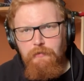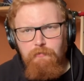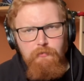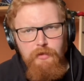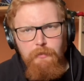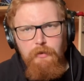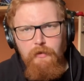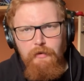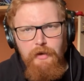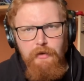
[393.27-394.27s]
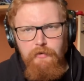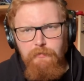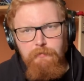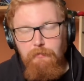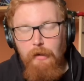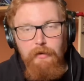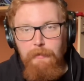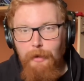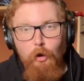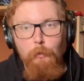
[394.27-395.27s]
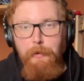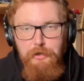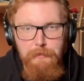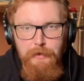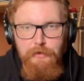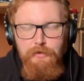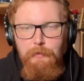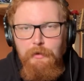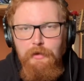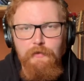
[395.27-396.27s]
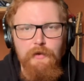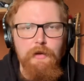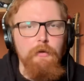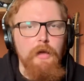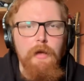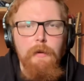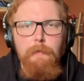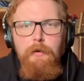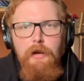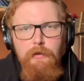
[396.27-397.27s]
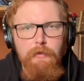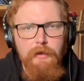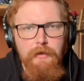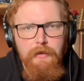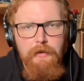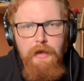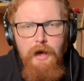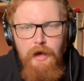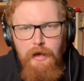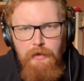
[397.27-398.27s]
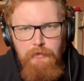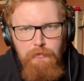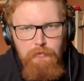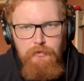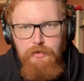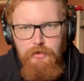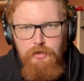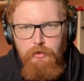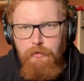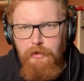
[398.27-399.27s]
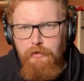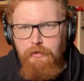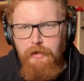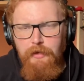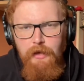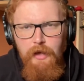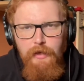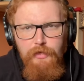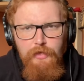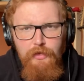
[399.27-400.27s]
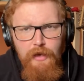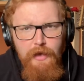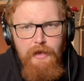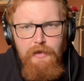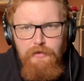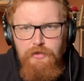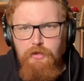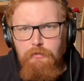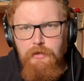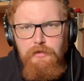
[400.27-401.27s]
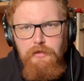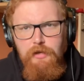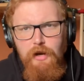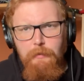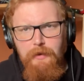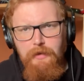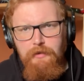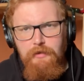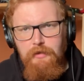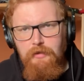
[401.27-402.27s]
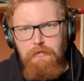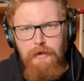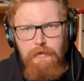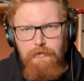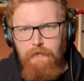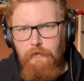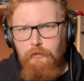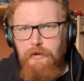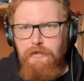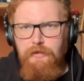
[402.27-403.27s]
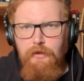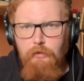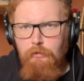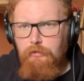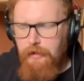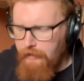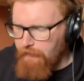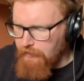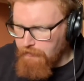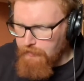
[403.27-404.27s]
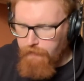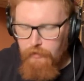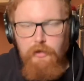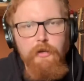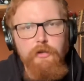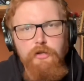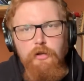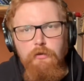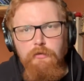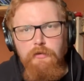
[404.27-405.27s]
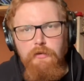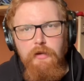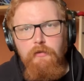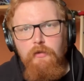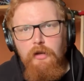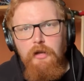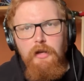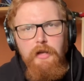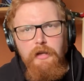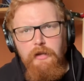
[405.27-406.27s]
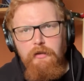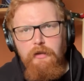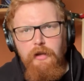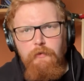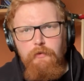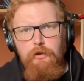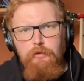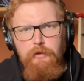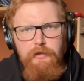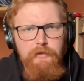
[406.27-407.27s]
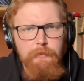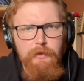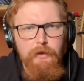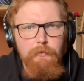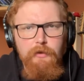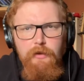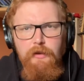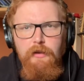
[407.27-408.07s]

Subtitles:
somewhere around here. There's probably going to be a whole bunch of pictures somewhere in this video. But anyway, just showing what they look like. They suit this guitar because it's a 2004. It's old. I've used it for a ton of shows and stuff. And a lot of recordings have been done with it.